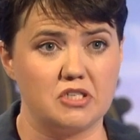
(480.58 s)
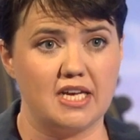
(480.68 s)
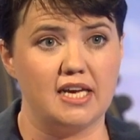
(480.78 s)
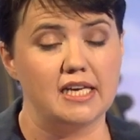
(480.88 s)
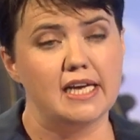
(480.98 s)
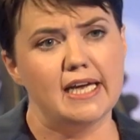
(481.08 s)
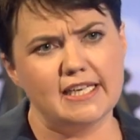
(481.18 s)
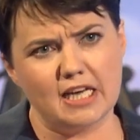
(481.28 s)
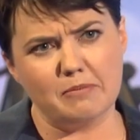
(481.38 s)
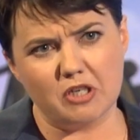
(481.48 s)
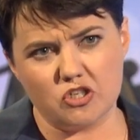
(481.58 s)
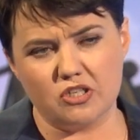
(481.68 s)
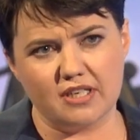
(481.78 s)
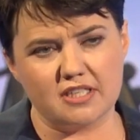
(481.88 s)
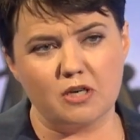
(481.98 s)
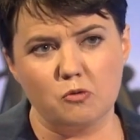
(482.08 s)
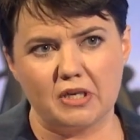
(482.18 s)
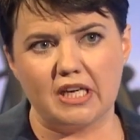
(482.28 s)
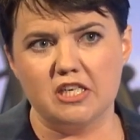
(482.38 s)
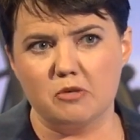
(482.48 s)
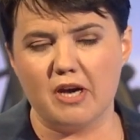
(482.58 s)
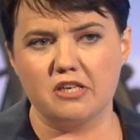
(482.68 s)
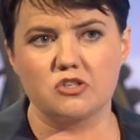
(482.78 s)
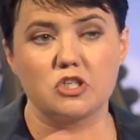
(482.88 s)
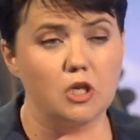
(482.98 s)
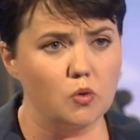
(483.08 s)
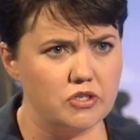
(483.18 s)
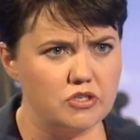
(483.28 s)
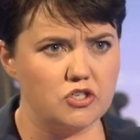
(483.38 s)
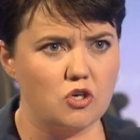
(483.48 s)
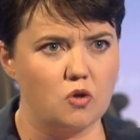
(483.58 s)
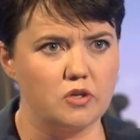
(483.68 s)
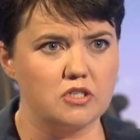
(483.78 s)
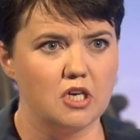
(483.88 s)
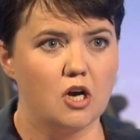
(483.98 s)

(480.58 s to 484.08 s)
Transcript: 10, is that because she thinks that will bring independence closer to Scotland